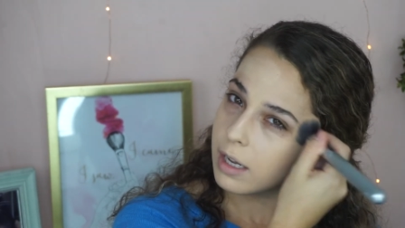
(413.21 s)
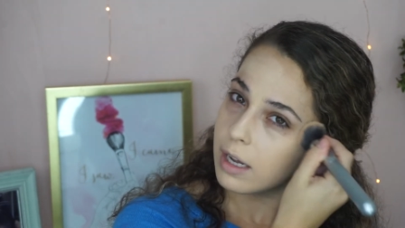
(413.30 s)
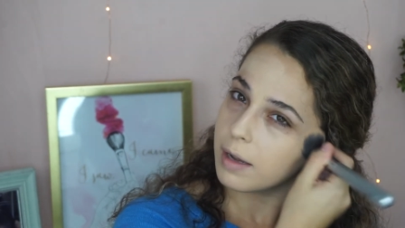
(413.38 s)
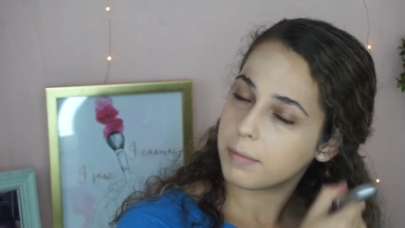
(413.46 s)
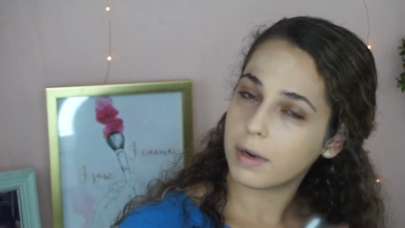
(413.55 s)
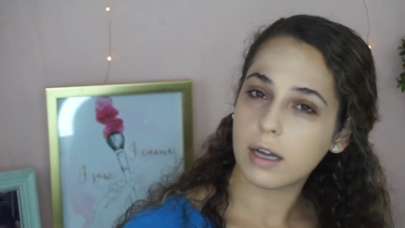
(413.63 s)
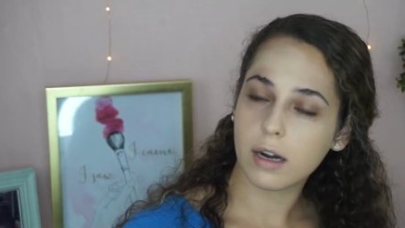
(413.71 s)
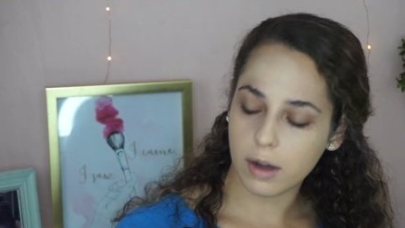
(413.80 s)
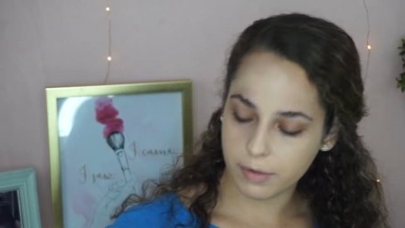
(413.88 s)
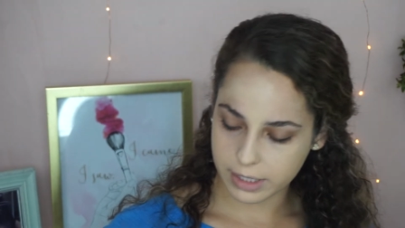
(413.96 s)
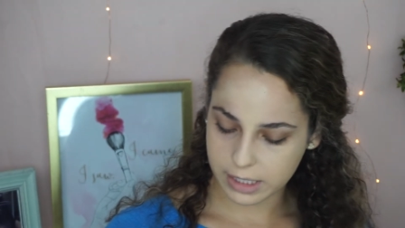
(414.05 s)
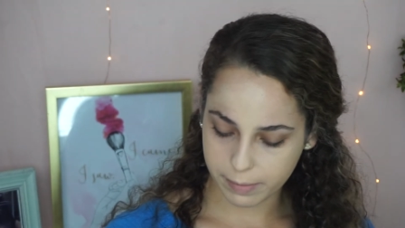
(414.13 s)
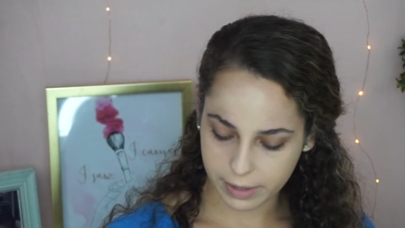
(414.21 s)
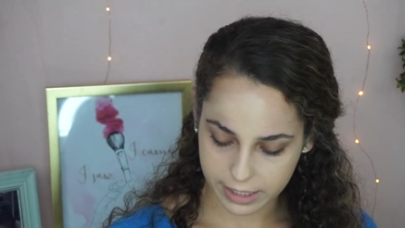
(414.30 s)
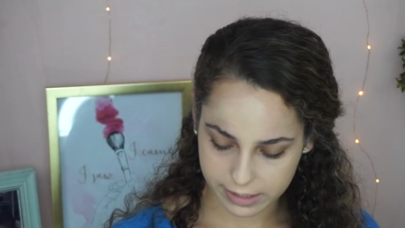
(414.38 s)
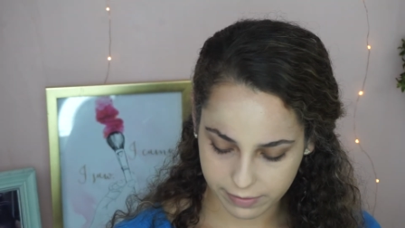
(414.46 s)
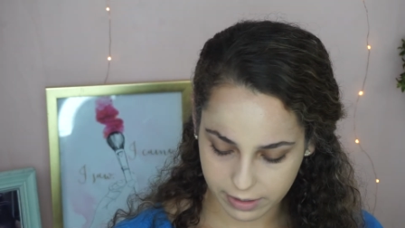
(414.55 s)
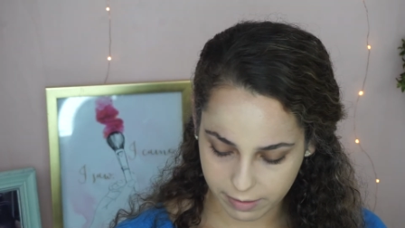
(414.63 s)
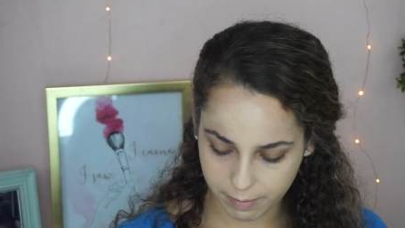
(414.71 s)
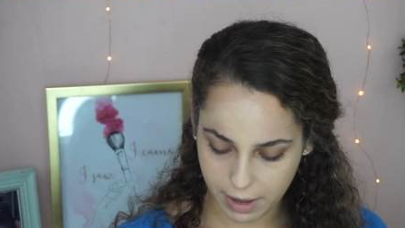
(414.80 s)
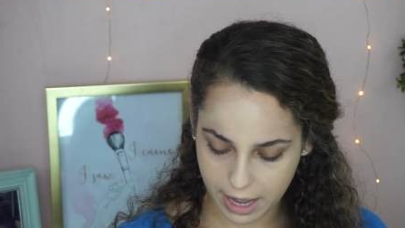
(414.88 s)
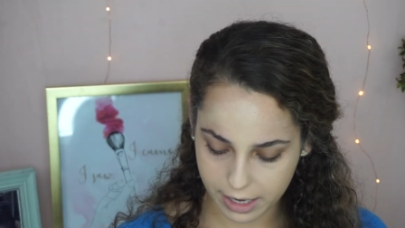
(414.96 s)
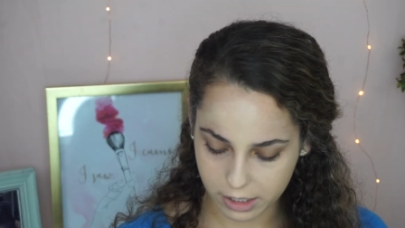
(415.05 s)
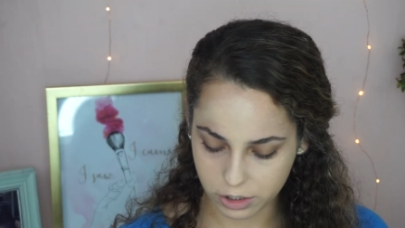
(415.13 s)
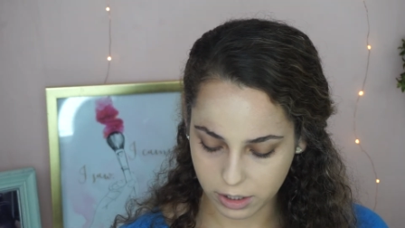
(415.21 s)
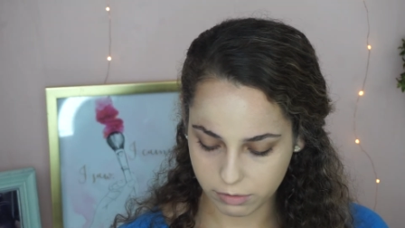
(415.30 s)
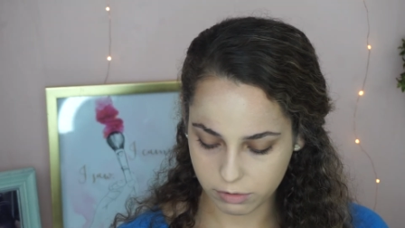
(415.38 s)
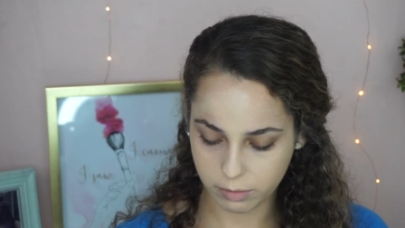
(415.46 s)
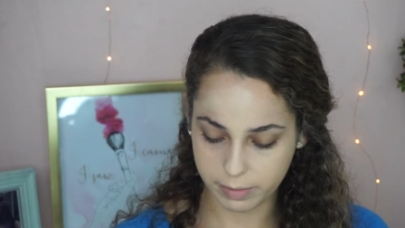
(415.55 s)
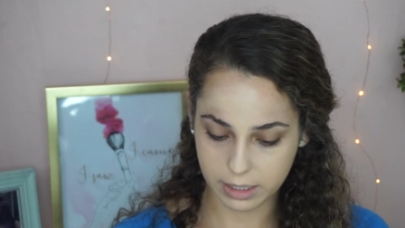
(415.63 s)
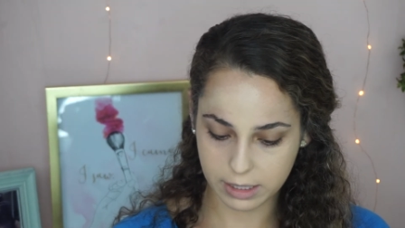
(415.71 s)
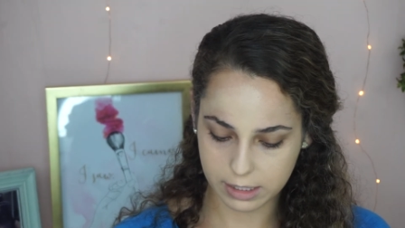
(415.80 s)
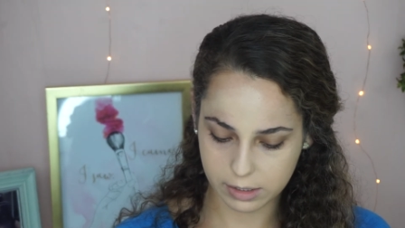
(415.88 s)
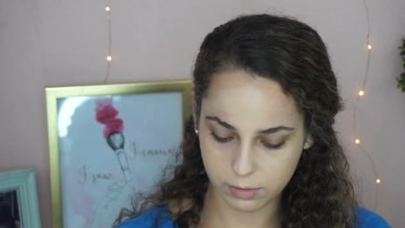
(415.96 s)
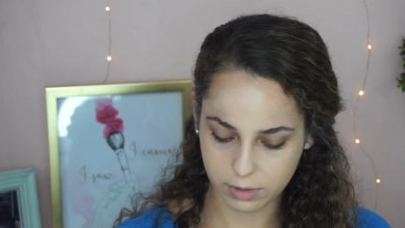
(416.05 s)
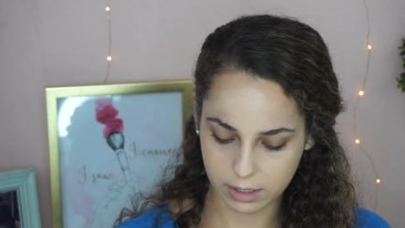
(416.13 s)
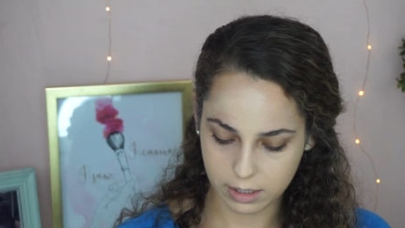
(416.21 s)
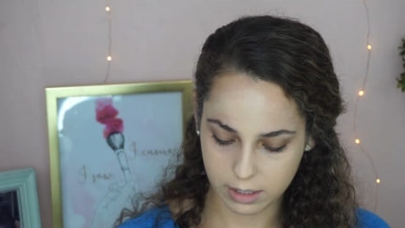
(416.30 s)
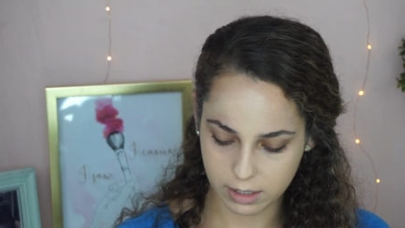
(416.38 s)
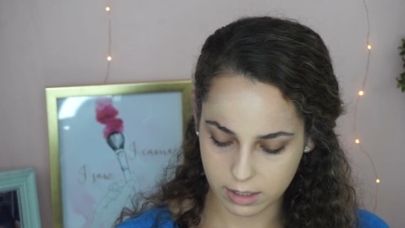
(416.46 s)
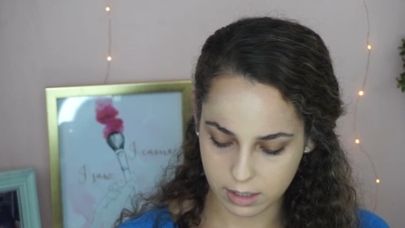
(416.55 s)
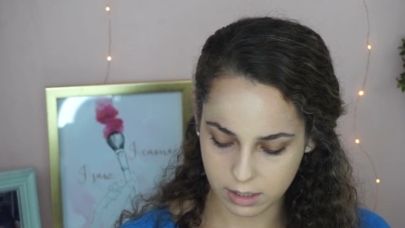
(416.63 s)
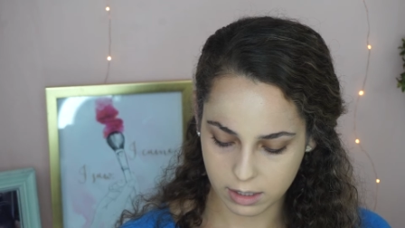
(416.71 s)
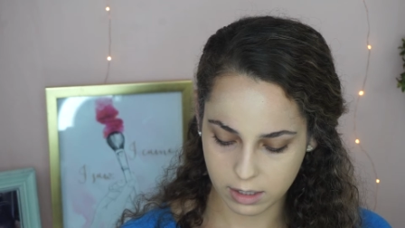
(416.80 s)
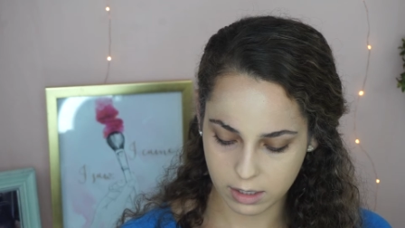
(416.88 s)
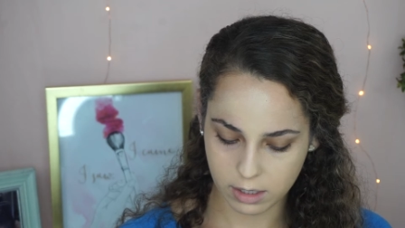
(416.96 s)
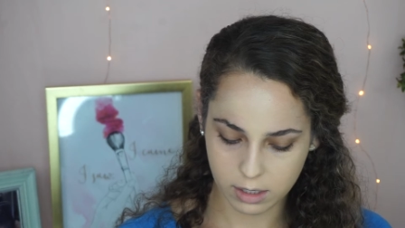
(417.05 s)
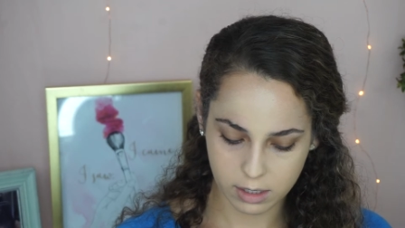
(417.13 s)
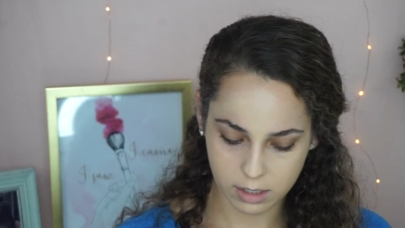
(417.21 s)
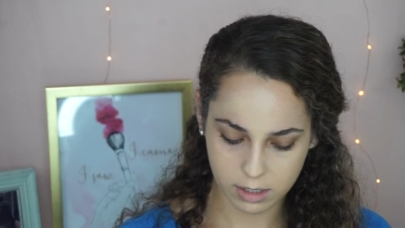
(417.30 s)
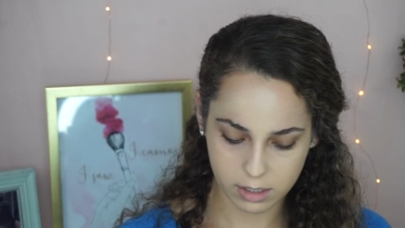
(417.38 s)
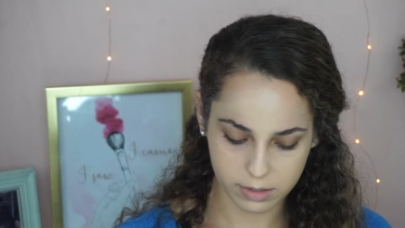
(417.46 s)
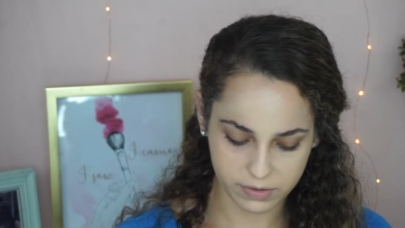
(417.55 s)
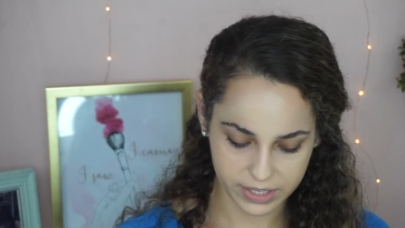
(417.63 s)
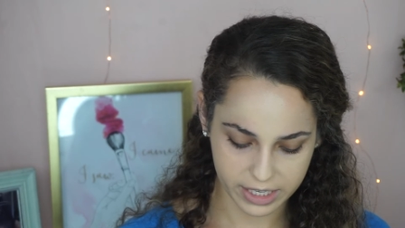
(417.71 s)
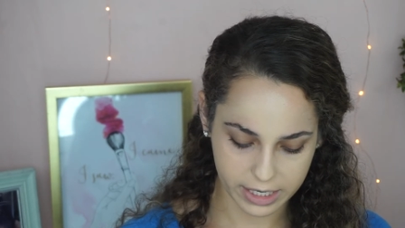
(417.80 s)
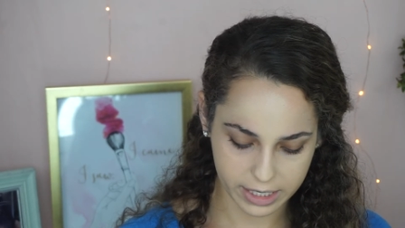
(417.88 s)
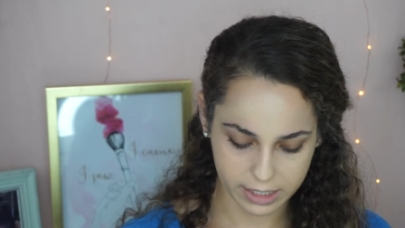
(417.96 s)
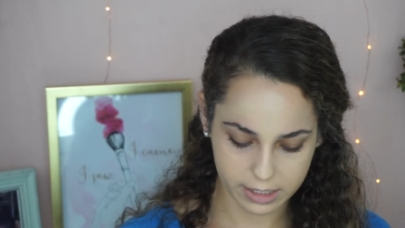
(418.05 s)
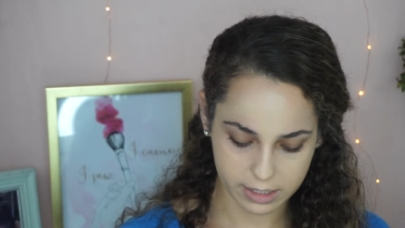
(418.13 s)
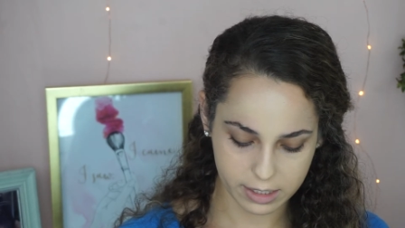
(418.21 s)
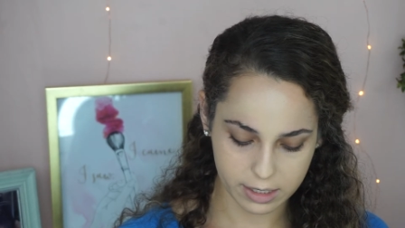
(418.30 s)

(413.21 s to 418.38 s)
I'm not always the biggest fan of matte in general, but this one, very nice.